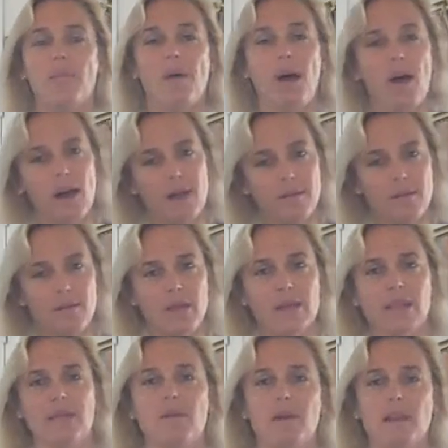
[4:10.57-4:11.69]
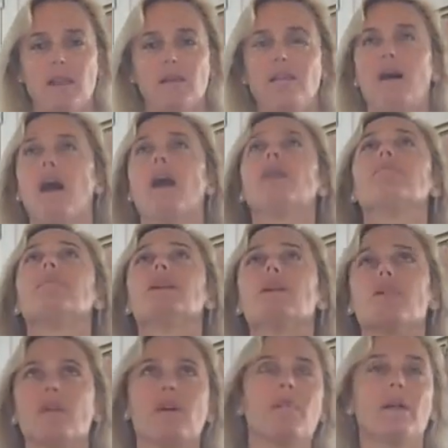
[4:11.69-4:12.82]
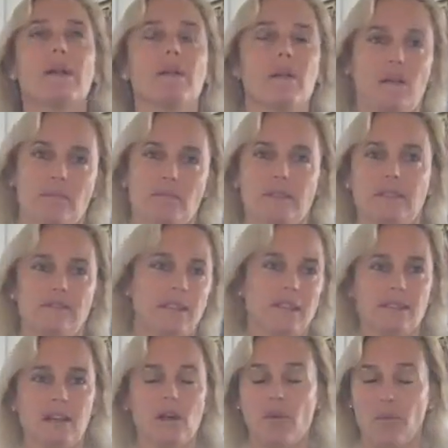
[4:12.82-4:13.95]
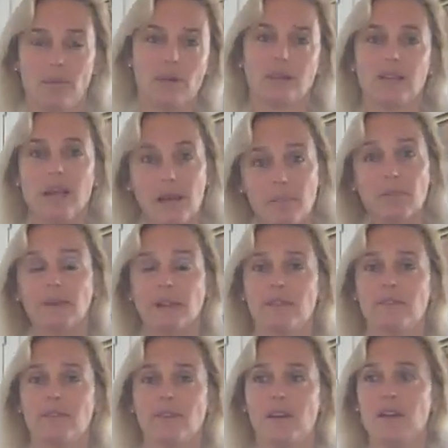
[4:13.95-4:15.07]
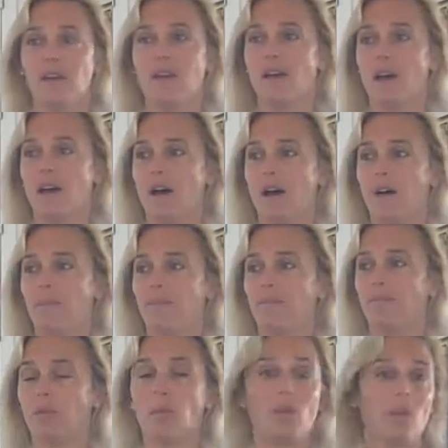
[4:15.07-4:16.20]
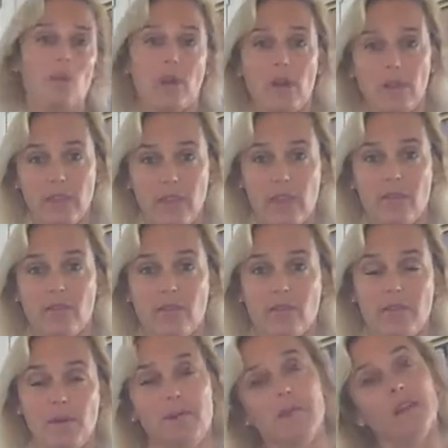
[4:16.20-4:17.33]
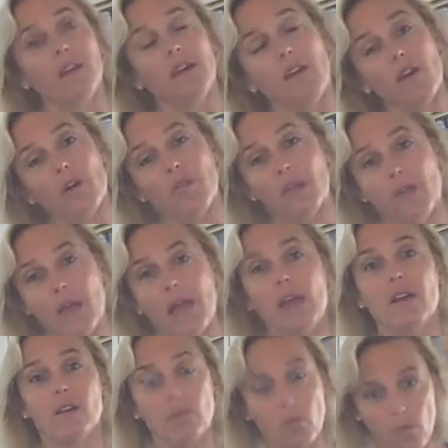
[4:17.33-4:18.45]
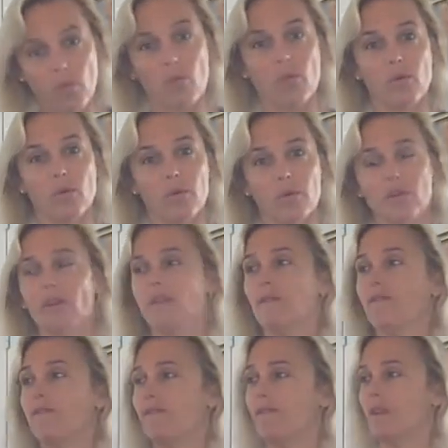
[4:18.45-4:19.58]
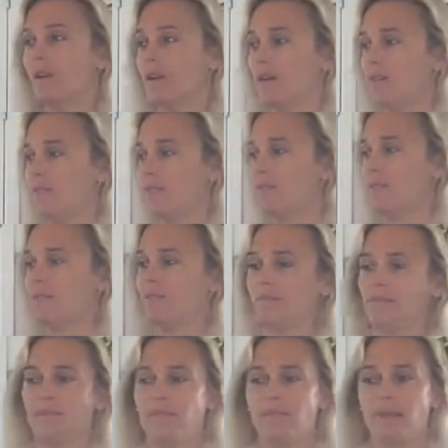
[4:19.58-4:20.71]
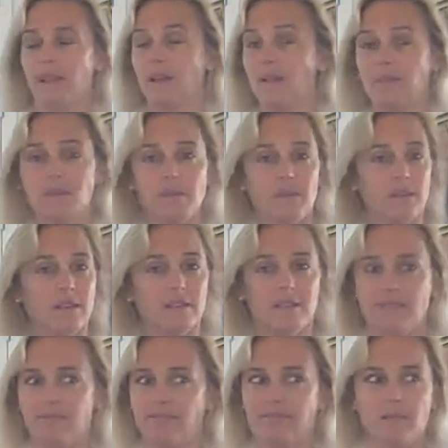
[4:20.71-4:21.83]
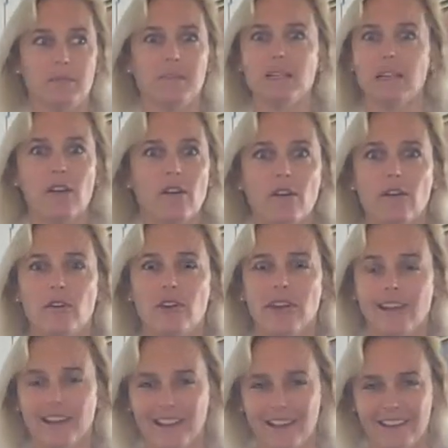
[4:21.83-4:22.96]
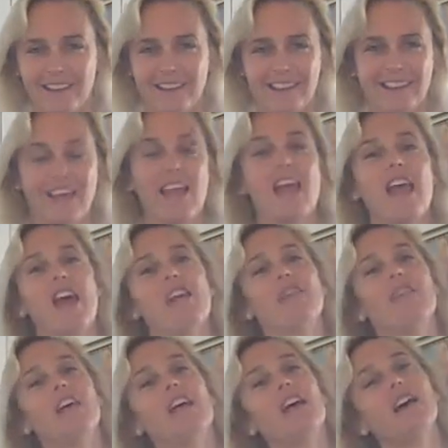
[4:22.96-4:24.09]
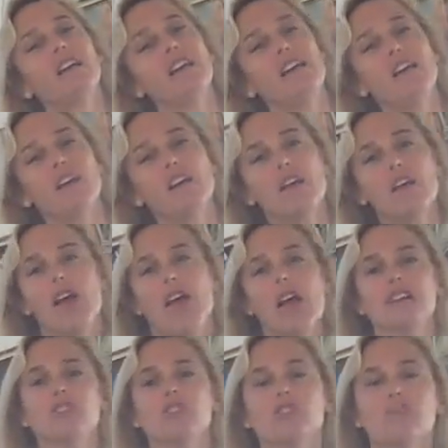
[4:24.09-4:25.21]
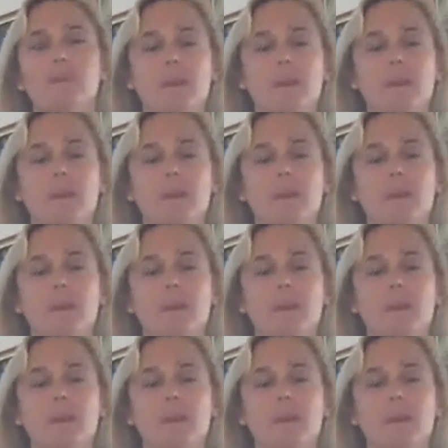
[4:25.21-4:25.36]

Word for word: upon making money, upon being great, money comes. That's how it works, I believe. Um, one way or the other. People take care of you, and or Um, money comes because people take care of you. And then, as you're